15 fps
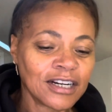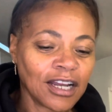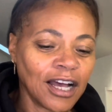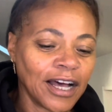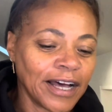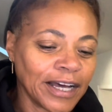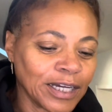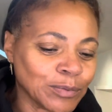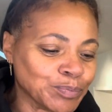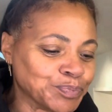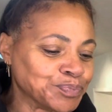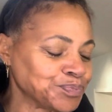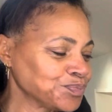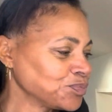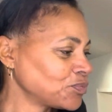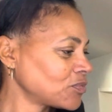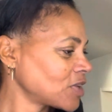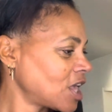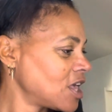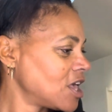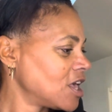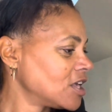Um,
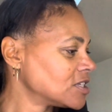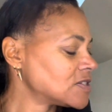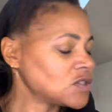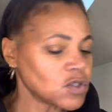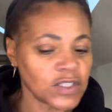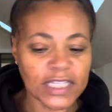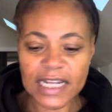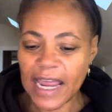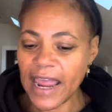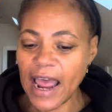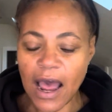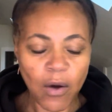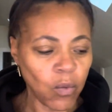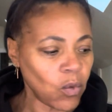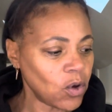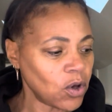so today I'm